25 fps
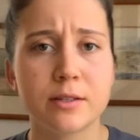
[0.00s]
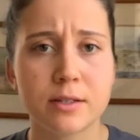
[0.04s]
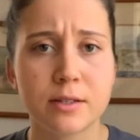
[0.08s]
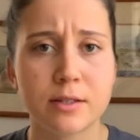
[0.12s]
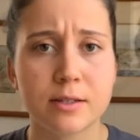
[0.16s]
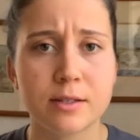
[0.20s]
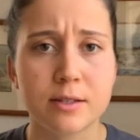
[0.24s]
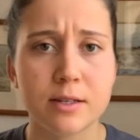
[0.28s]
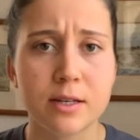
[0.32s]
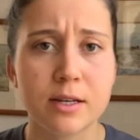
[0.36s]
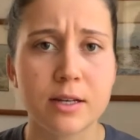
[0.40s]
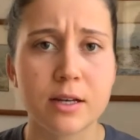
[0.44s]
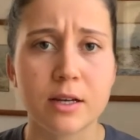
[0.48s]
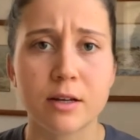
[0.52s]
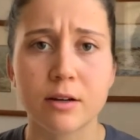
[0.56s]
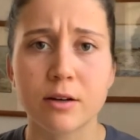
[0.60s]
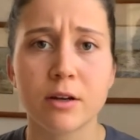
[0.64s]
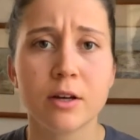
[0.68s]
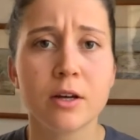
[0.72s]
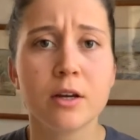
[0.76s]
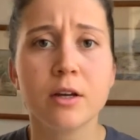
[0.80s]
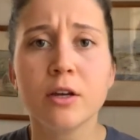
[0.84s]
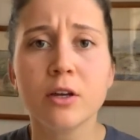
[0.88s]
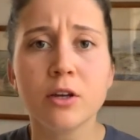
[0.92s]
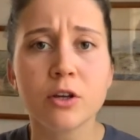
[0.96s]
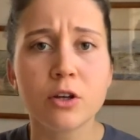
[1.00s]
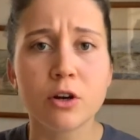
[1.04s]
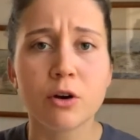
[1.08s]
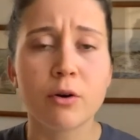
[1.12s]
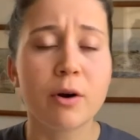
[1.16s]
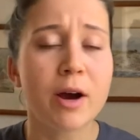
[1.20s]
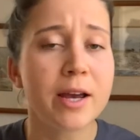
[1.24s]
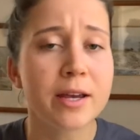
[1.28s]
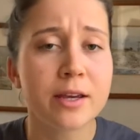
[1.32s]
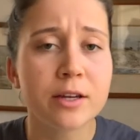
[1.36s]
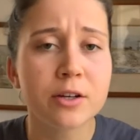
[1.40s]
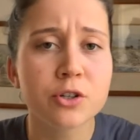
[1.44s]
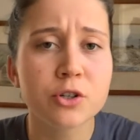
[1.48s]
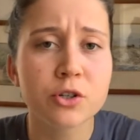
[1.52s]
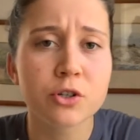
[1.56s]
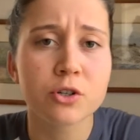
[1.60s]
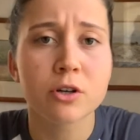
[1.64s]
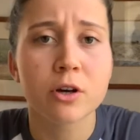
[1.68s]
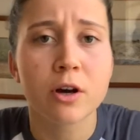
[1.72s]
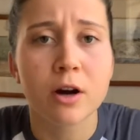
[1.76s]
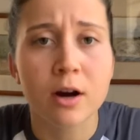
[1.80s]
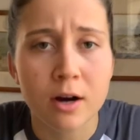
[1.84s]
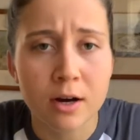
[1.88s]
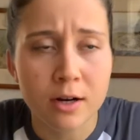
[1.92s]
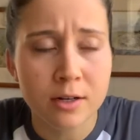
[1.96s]
to see. And, I can just
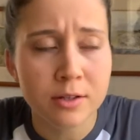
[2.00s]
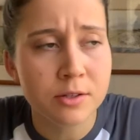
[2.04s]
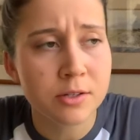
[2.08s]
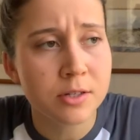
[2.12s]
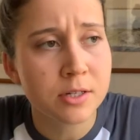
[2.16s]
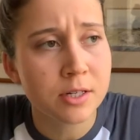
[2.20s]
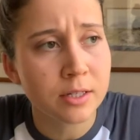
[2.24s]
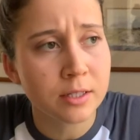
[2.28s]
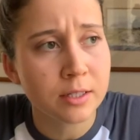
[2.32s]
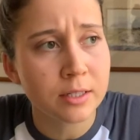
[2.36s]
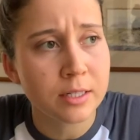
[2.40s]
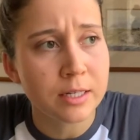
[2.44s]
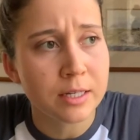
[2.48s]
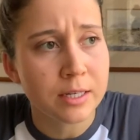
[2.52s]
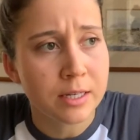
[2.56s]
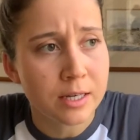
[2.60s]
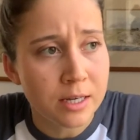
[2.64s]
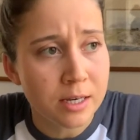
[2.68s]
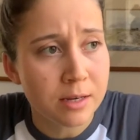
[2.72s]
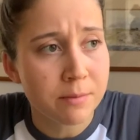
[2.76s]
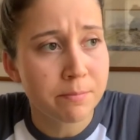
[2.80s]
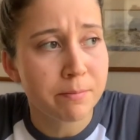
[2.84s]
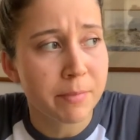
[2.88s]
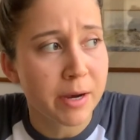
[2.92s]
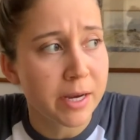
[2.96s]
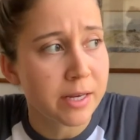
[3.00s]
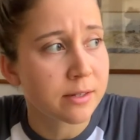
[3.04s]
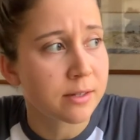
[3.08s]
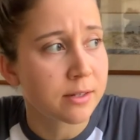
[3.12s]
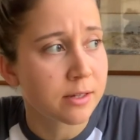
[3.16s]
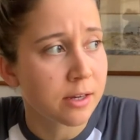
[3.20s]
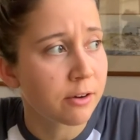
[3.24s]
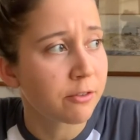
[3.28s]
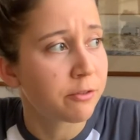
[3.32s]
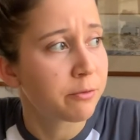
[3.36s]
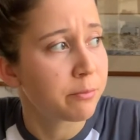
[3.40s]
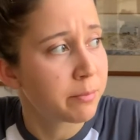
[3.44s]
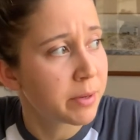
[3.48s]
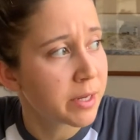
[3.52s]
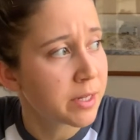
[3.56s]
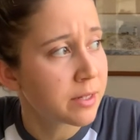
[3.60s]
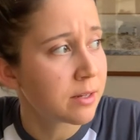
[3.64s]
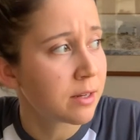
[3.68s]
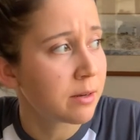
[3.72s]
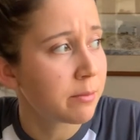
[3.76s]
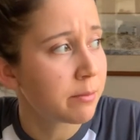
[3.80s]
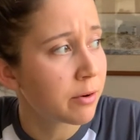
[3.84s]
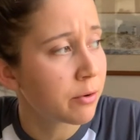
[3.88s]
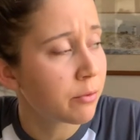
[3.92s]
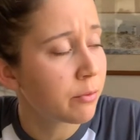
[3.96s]
constantly keep myself
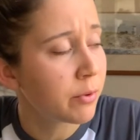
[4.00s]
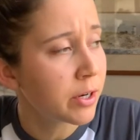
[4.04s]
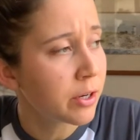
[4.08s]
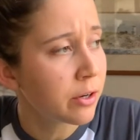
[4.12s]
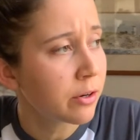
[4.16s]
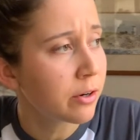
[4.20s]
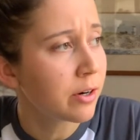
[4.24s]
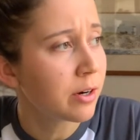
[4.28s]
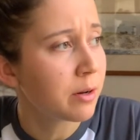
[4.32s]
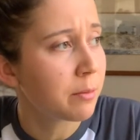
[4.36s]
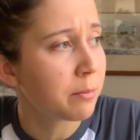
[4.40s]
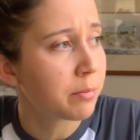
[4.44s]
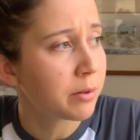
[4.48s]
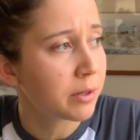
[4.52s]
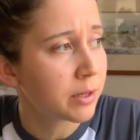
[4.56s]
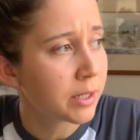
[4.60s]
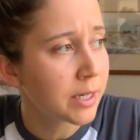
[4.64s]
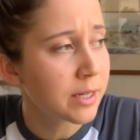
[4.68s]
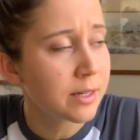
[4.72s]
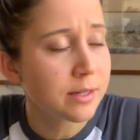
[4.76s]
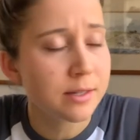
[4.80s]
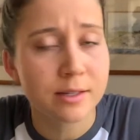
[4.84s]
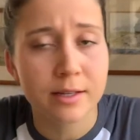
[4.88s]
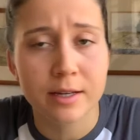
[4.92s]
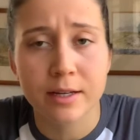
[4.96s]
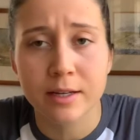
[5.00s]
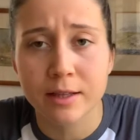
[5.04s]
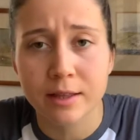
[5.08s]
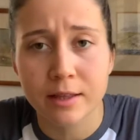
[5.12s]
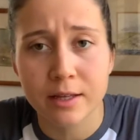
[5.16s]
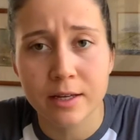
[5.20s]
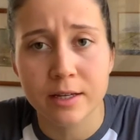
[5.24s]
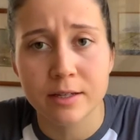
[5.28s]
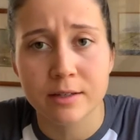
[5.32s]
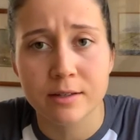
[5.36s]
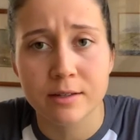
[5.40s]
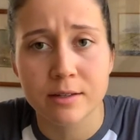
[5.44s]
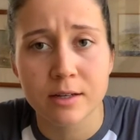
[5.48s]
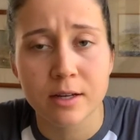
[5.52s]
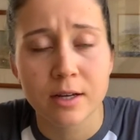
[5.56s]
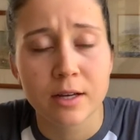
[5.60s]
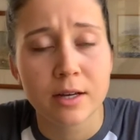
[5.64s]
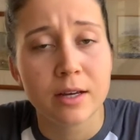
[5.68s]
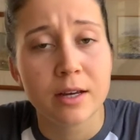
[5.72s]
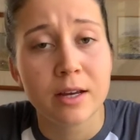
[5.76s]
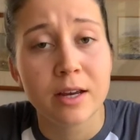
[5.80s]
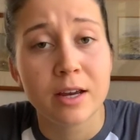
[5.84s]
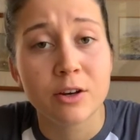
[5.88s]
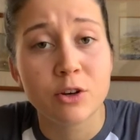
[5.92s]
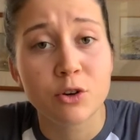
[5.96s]
busy. But when you're in a place like this
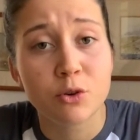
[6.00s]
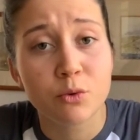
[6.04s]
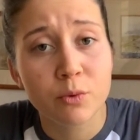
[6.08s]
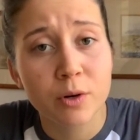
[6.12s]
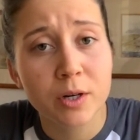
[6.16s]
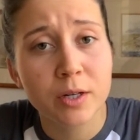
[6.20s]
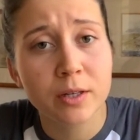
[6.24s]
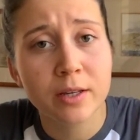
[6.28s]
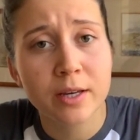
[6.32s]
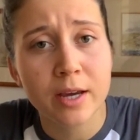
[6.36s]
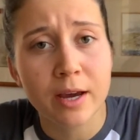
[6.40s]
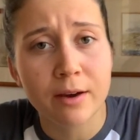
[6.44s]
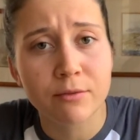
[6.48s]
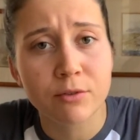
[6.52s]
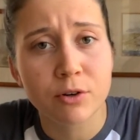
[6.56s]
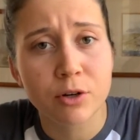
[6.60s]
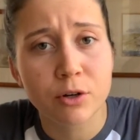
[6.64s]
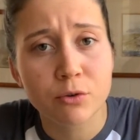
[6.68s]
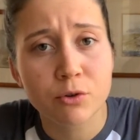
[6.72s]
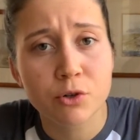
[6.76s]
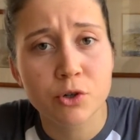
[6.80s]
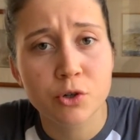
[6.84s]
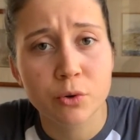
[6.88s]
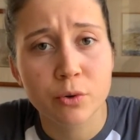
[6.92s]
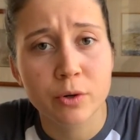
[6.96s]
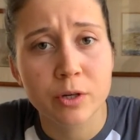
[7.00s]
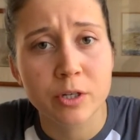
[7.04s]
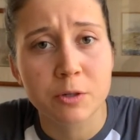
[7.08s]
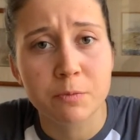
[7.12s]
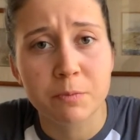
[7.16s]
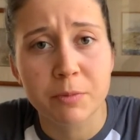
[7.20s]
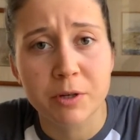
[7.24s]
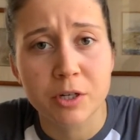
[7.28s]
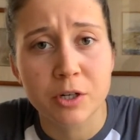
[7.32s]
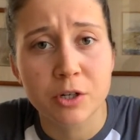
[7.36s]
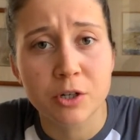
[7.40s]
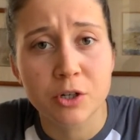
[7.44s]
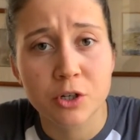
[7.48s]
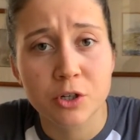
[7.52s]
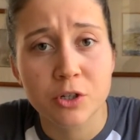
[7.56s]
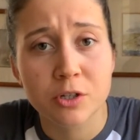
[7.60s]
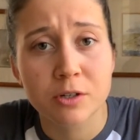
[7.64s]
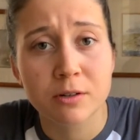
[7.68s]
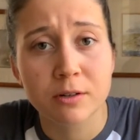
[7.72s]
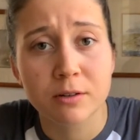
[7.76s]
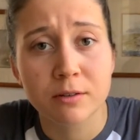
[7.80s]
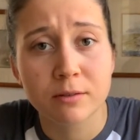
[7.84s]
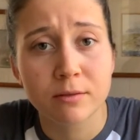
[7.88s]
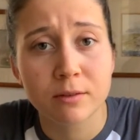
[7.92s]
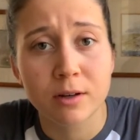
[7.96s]
and you really have no choice but to
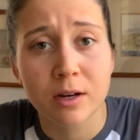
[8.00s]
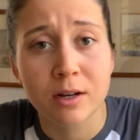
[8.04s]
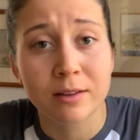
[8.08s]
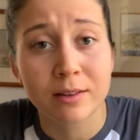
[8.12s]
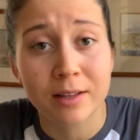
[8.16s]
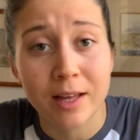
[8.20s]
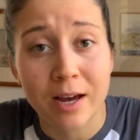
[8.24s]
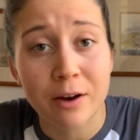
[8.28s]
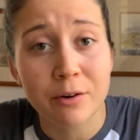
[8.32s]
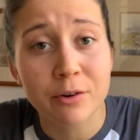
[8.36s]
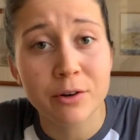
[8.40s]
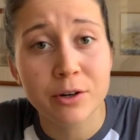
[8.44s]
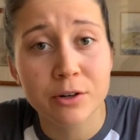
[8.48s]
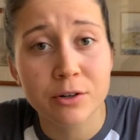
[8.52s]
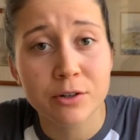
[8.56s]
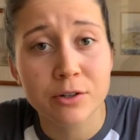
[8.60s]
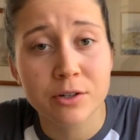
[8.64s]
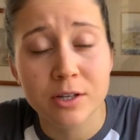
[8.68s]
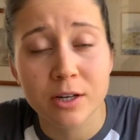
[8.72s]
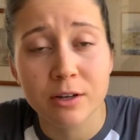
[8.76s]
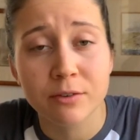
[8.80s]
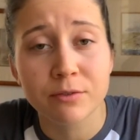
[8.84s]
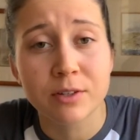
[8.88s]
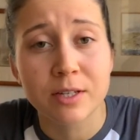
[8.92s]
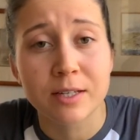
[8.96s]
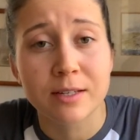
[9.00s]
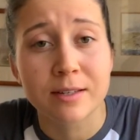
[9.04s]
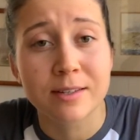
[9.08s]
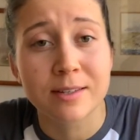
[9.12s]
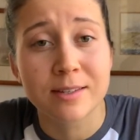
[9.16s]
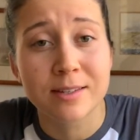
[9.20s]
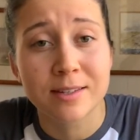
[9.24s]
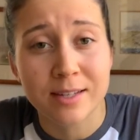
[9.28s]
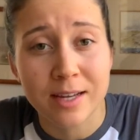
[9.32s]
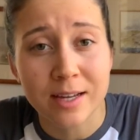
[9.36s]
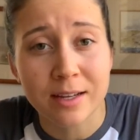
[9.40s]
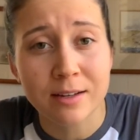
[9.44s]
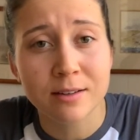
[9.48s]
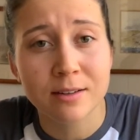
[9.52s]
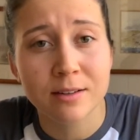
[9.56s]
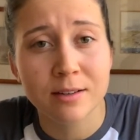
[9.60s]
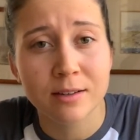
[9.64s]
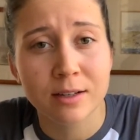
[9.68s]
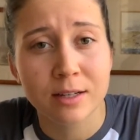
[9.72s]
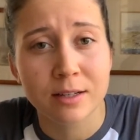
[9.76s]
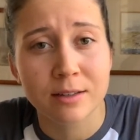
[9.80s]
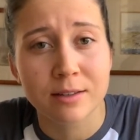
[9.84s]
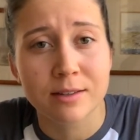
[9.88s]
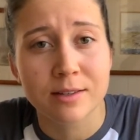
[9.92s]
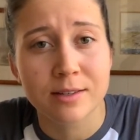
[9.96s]
just allow yourself to sit
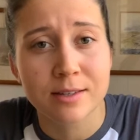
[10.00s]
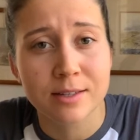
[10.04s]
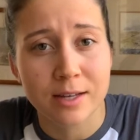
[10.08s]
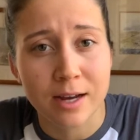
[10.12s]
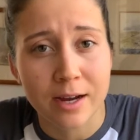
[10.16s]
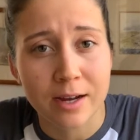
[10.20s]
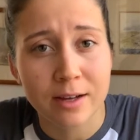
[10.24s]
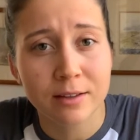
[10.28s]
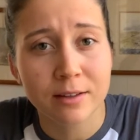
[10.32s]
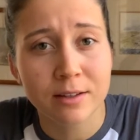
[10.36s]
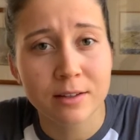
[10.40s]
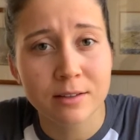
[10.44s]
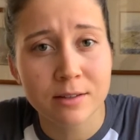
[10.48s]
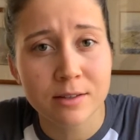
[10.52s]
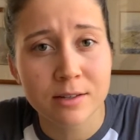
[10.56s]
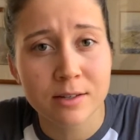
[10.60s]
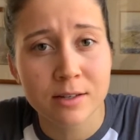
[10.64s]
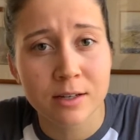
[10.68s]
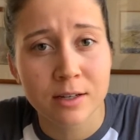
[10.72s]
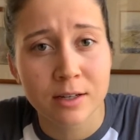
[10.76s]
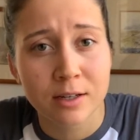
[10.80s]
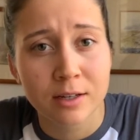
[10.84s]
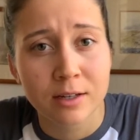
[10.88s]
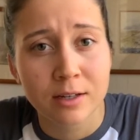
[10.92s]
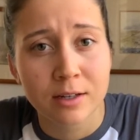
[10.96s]
in silence,